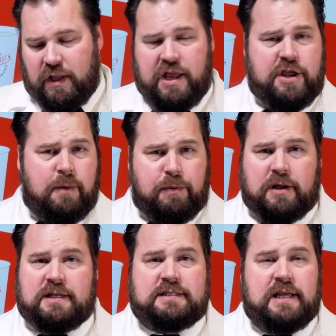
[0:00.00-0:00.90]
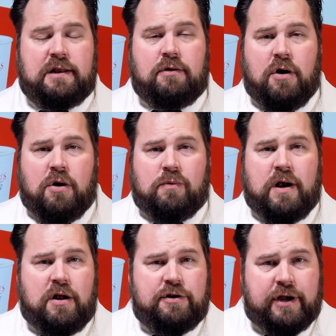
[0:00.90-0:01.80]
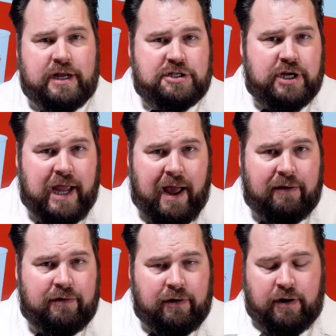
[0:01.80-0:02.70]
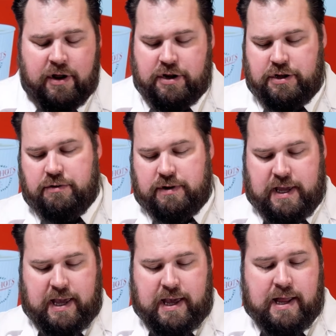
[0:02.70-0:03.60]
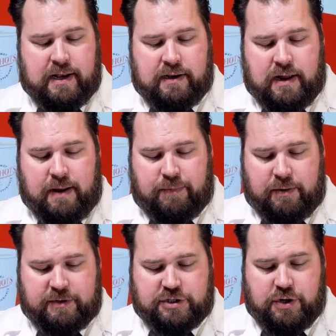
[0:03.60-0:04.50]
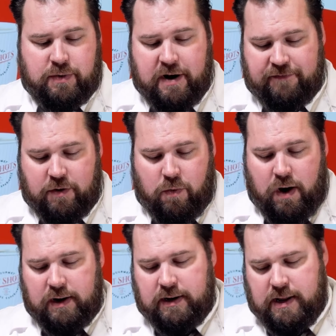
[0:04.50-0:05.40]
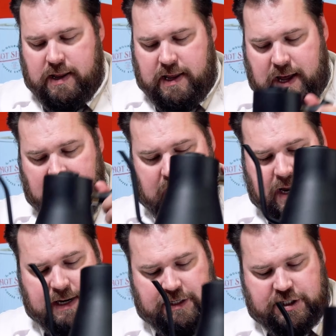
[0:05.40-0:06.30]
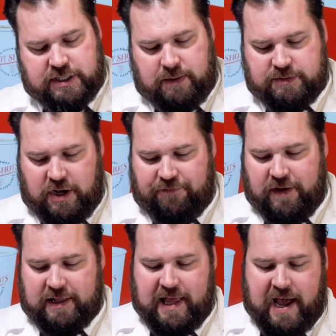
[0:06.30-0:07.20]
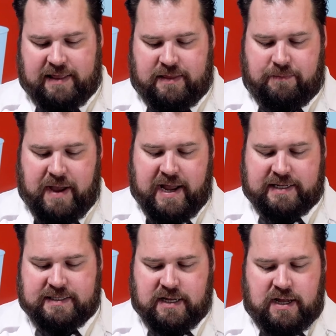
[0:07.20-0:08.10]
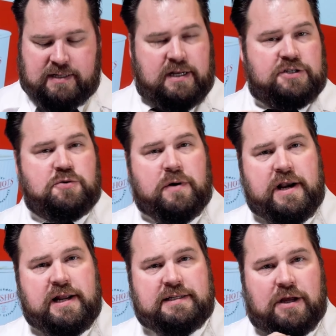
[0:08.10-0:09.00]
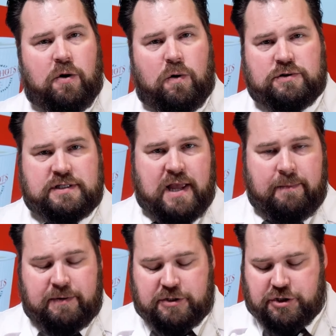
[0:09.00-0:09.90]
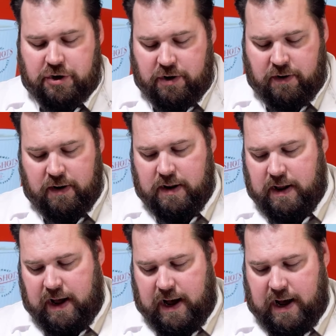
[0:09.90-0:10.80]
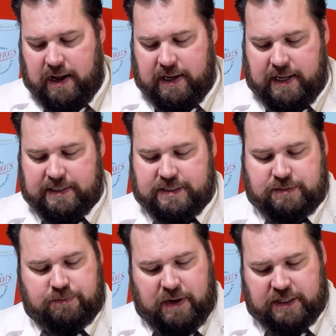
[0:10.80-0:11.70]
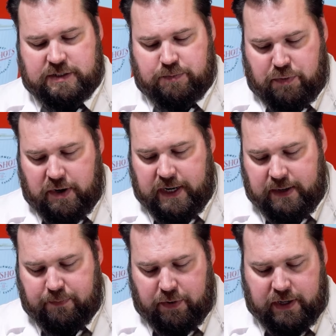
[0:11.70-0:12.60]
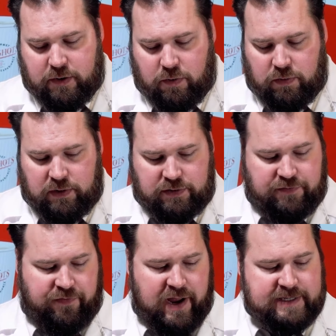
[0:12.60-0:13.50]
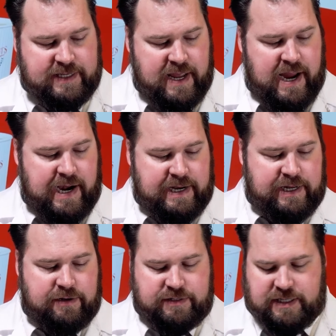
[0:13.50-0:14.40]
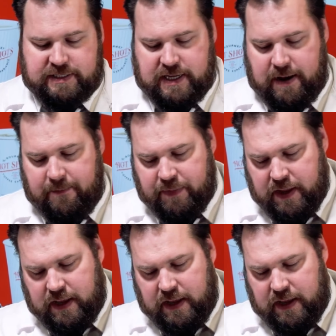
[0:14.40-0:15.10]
And you can plug this in right on your kitchen counter. You can pretty much do whatever you want, and it just comes off like that. The base does readings, it holds temperature. It's pretty cool little device, and it uses a